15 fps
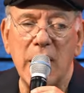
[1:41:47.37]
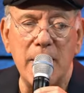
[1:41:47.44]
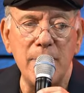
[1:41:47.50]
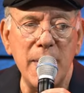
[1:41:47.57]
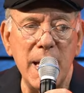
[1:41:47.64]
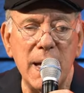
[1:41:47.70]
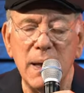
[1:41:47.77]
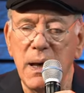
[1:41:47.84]

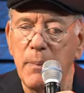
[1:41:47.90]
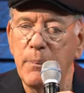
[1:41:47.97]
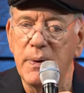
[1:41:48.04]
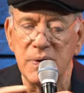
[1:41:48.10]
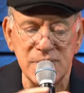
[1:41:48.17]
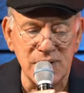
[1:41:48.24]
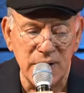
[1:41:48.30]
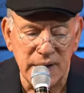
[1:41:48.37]
a
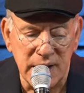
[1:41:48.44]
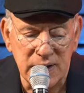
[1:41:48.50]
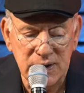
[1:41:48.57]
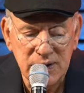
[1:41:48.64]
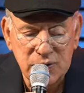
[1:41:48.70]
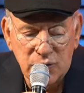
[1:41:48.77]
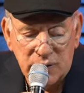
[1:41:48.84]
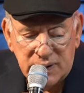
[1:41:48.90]
person needs
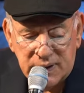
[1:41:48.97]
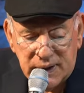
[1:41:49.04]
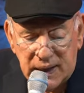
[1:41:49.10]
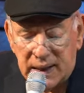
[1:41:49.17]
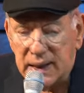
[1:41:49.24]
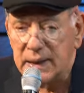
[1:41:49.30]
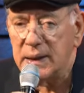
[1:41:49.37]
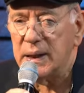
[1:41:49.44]
to
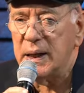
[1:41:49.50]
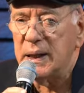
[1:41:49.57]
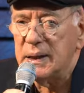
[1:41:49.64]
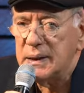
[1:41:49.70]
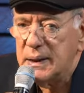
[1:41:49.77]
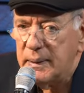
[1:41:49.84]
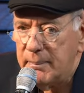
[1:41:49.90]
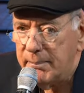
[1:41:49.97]
dig
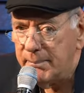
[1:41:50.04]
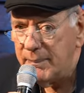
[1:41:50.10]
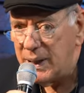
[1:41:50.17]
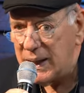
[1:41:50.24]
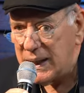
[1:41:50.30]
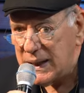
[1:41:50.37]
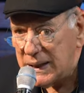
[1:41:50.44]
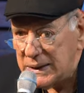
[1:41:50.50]
in the
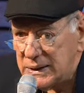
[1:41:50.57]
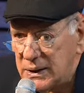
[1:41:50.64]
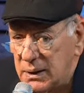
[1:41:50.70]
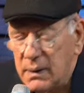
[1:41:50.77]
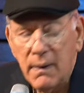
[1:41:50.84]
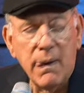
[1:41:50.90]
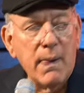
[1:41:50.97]
mud,